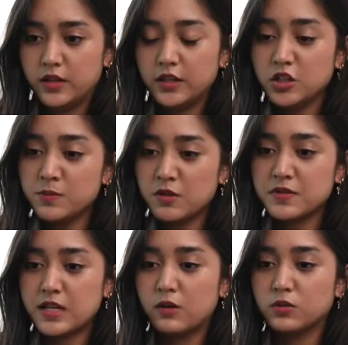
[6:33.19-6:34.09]
In terms of
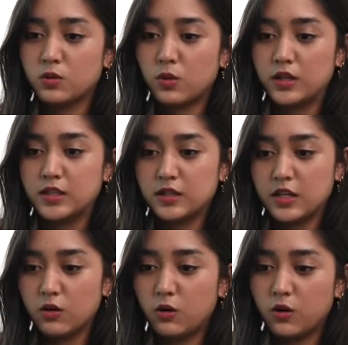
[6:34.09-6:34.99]
sound
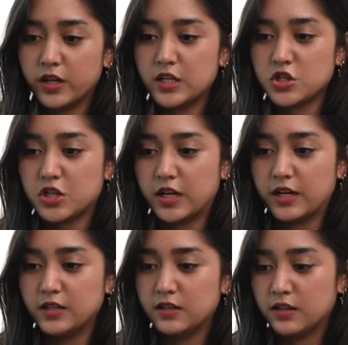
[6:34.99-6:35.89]
quality, okay
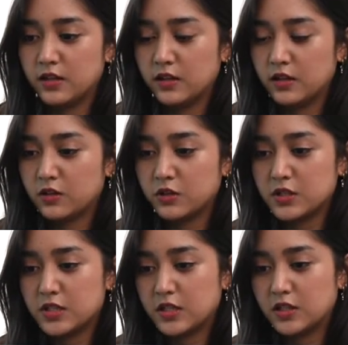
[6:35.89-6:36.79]
siya.
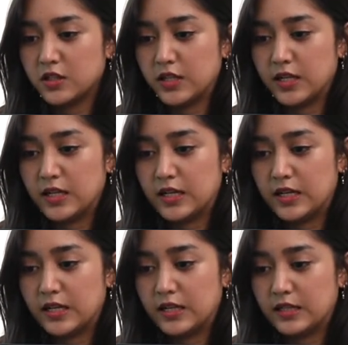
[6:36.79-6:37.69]
Considering
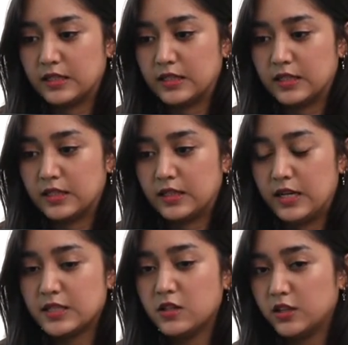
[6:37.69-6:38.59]
na
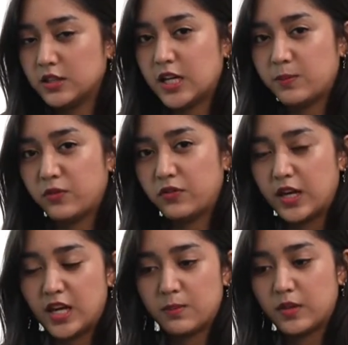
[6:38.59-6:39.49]
it's not a type of
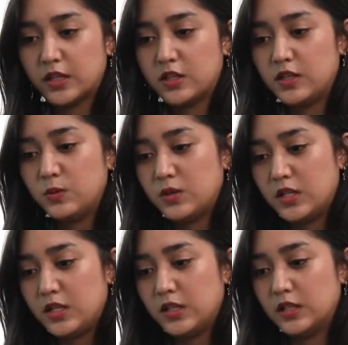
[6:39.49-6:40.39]
game that you
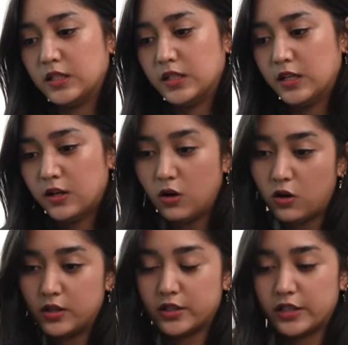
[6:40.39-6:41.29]
need
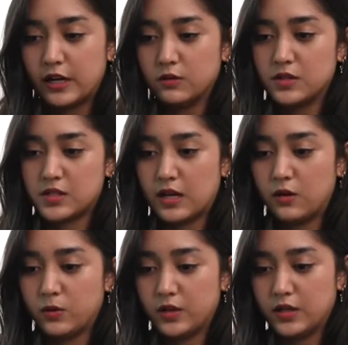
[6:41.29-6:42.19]
all-around
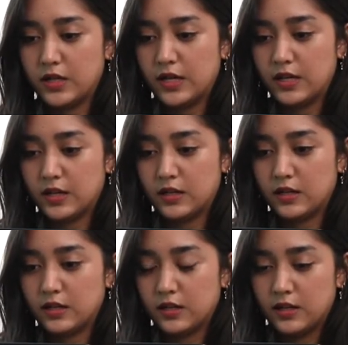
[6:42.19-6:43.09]
sound.
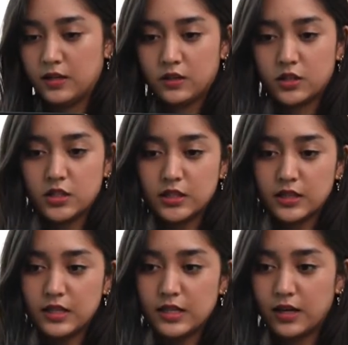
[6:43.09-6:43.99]
And
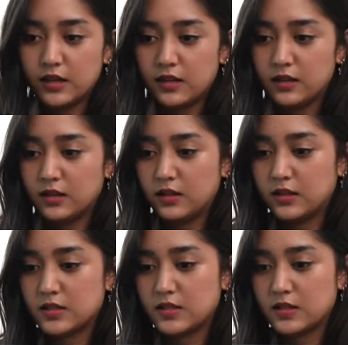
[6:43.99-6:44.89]
currently, I think
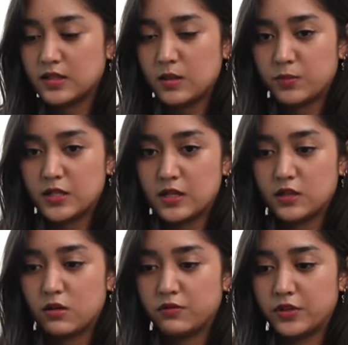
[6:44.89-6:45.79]
naka
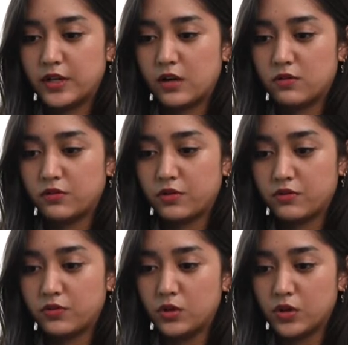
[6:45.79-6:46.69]
60% ako for now for
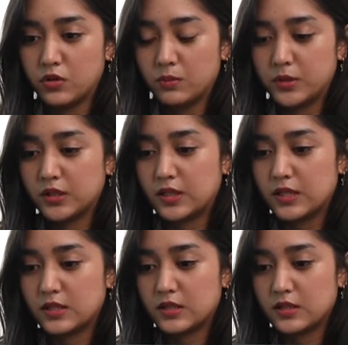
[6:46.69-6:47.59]
the volume. But
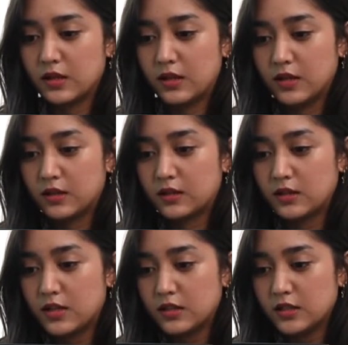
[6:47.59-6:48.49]
it's
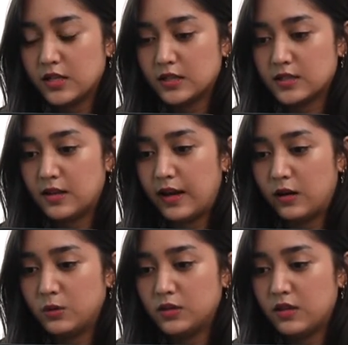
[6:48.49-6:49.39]
clear, it's
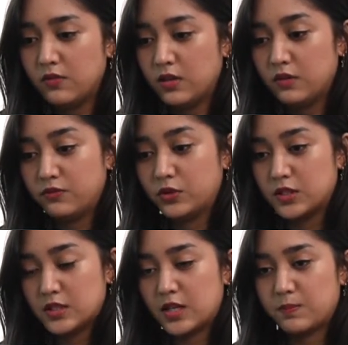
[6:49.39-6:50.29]
loud. Even the
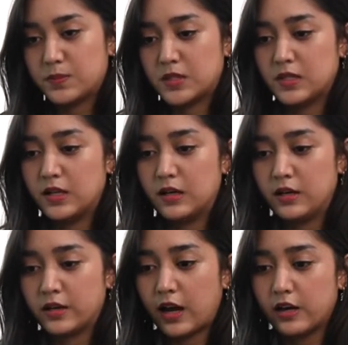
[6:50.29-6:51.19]
footsteps
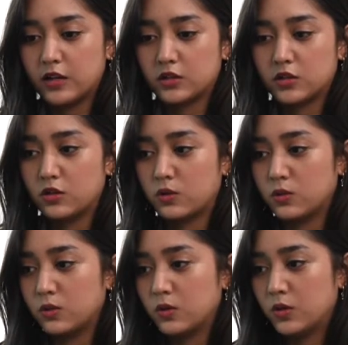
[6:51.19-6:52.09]
ng character
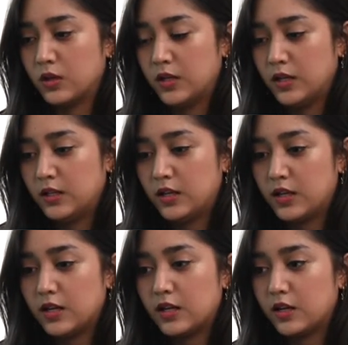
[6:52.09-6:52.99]
ko,
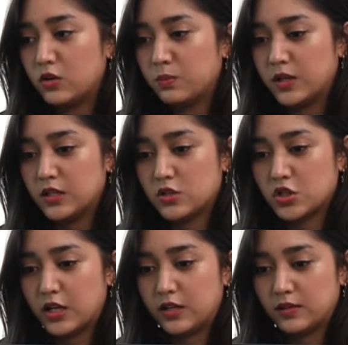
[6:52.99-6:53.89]
naririnig ko pa rin
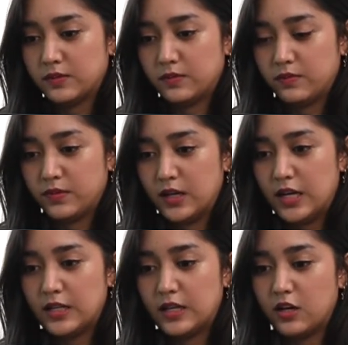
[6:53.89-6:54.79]
siya.
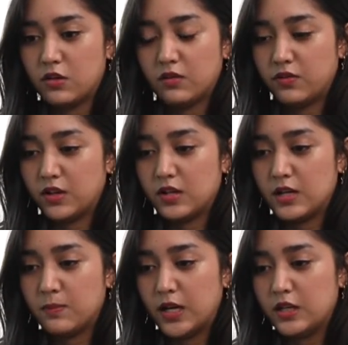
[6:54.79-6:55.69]
And ayun, the
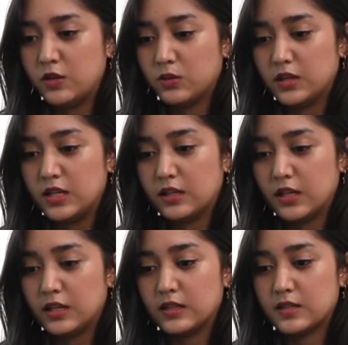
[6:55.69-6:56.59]
very minute
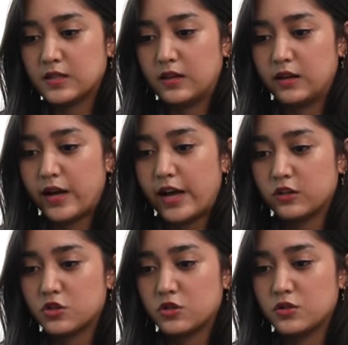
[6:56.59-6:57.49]
details ng
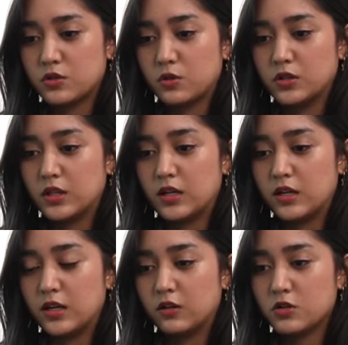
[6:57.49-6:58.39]
actions ko,
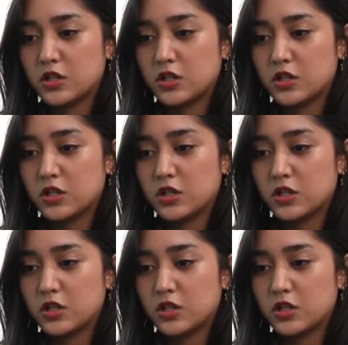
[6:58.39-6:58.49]
naririnig ko